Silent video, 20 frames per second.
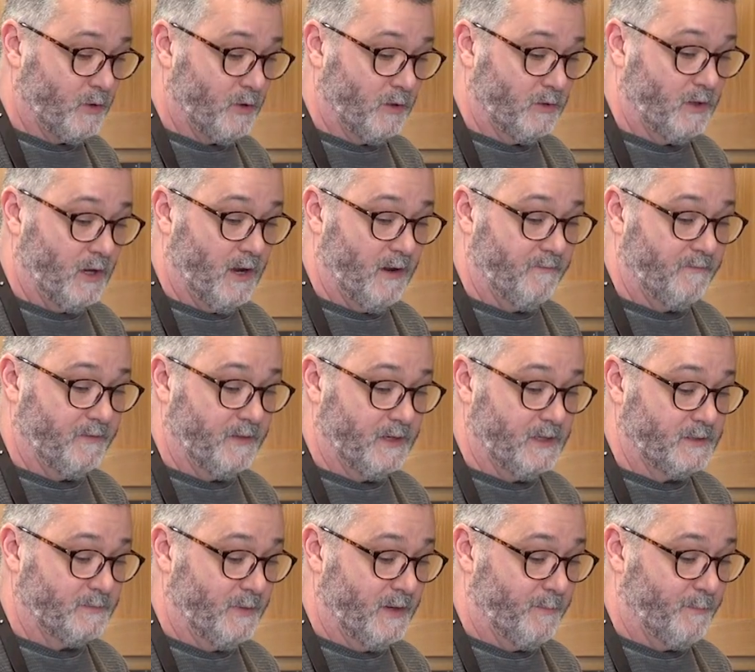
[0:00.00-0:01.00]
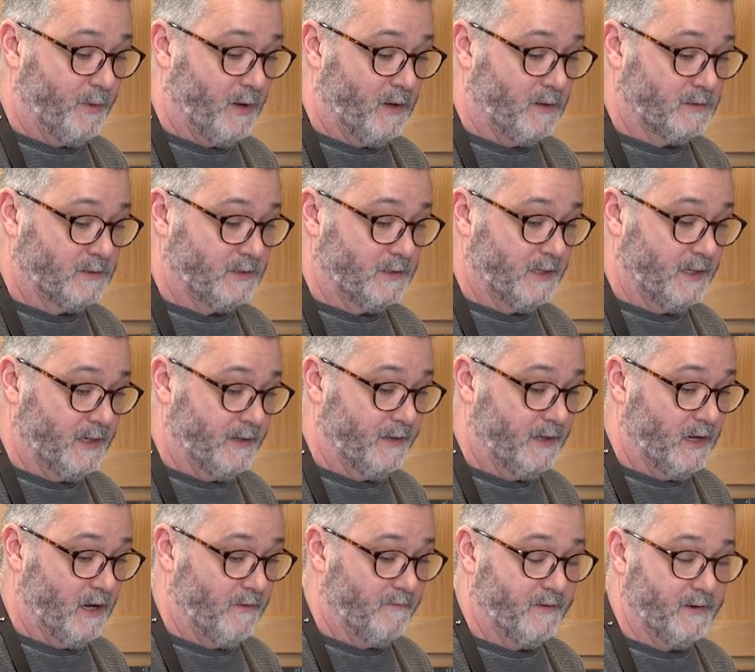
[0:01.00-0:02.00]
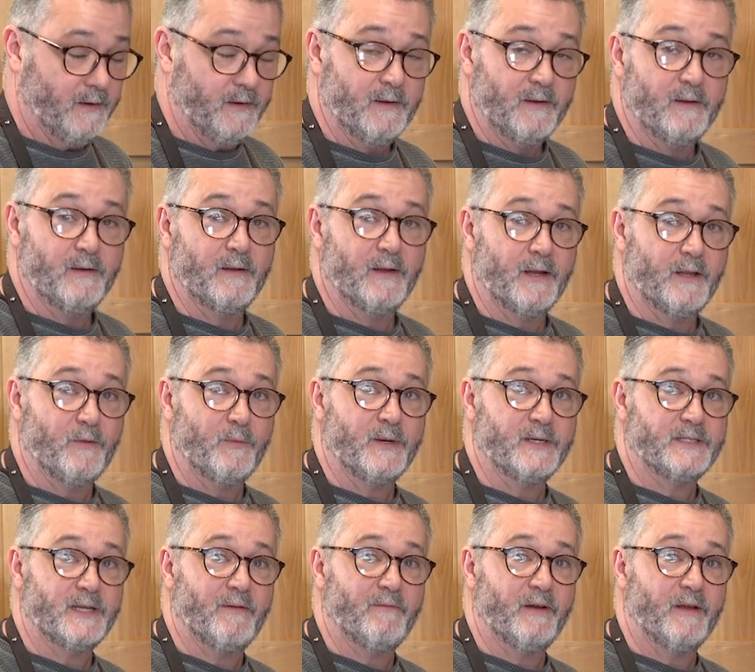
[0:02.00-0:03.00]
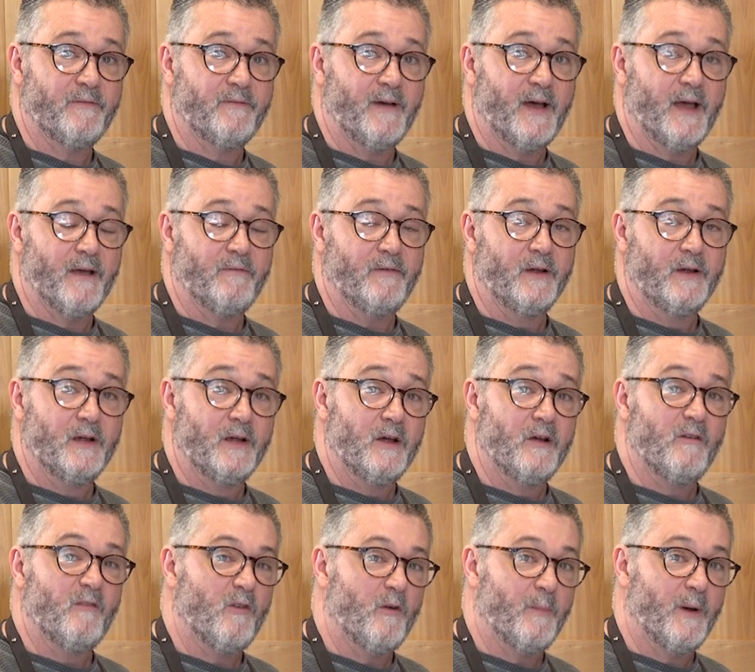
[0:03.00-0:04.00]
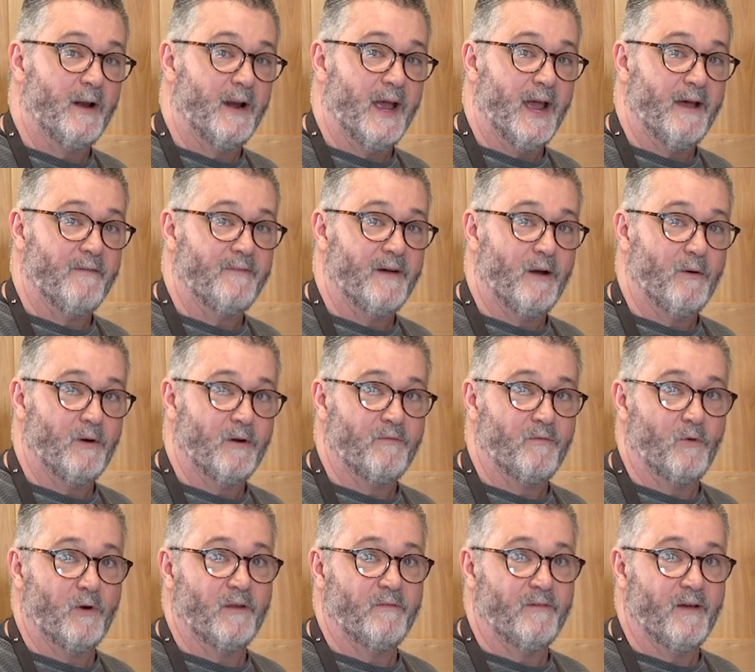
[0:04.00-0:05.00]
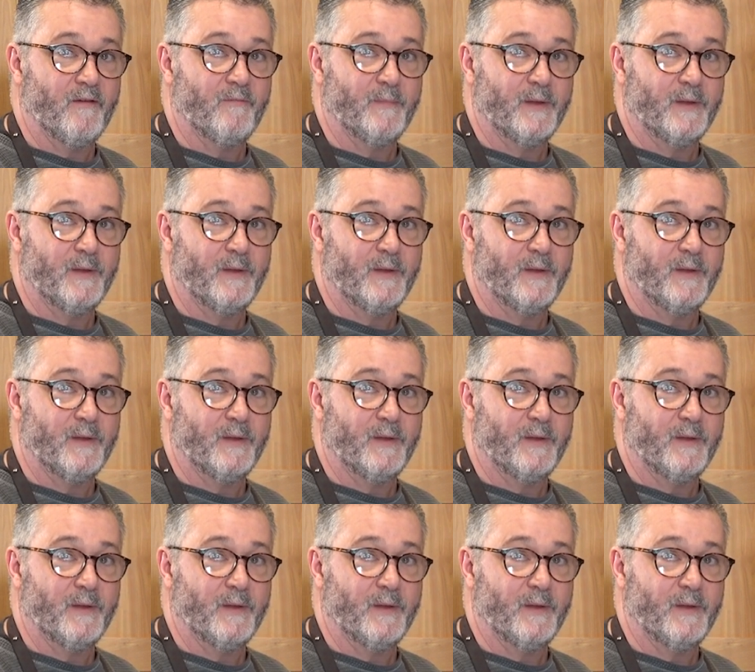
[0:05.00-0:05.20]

cooked off these meatballs in the oven at 375 for about a half hour to 45